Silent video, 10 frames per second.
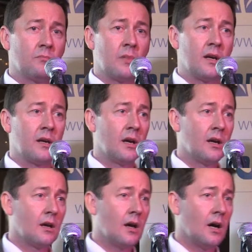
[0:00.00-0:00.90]
and be
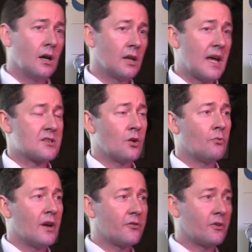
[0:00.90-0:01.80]
less at
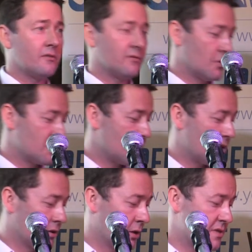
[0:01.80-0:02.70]
risk of
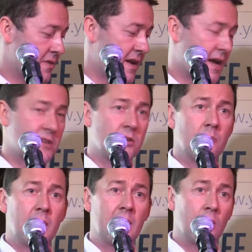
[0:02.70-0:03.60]
losing their data
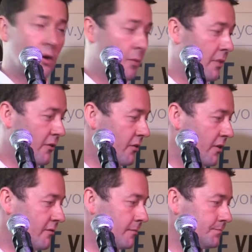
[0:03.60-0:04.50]
and being uncompetitive.